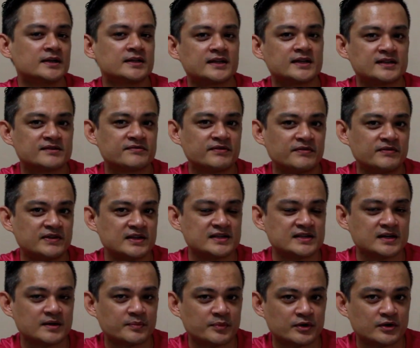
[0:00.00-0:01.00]
That's 50
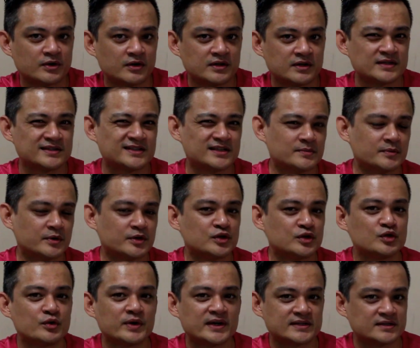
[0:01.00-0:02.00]
Singapore dollars. That's about
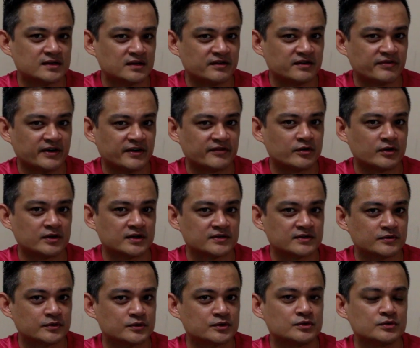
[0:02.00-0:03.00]
US $35
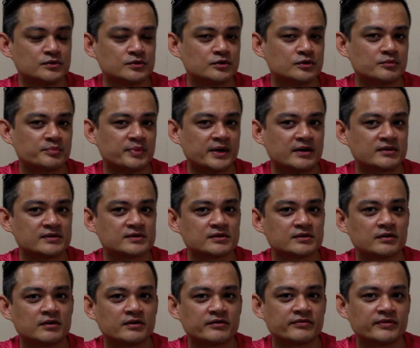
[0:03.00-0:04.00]
for 2 good pairs
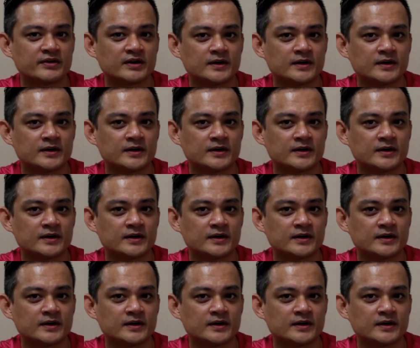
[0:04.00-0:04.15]
of